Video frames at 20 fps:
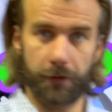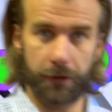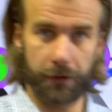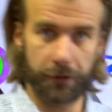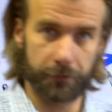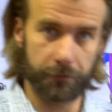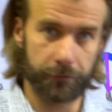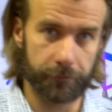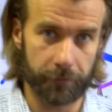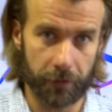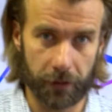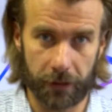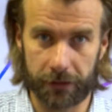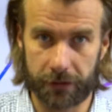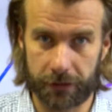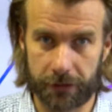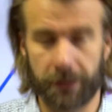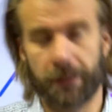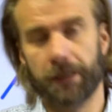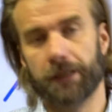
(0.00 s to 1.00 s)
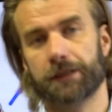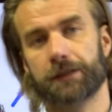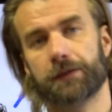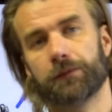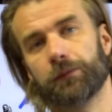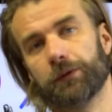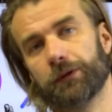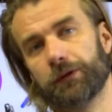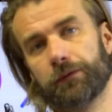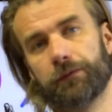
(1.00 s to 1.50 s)
in-flight test
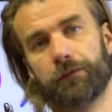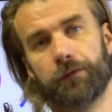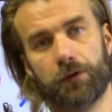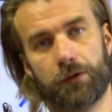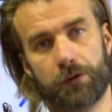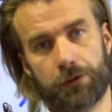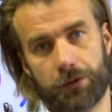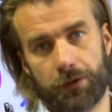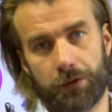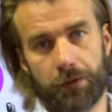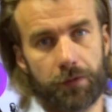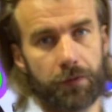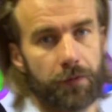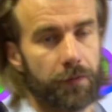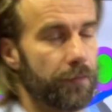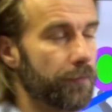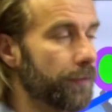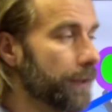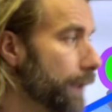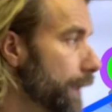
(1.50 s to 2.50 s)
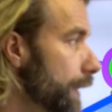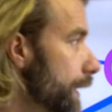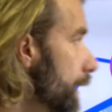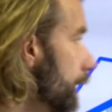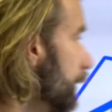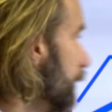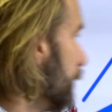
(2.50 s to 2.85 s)
with the version 3,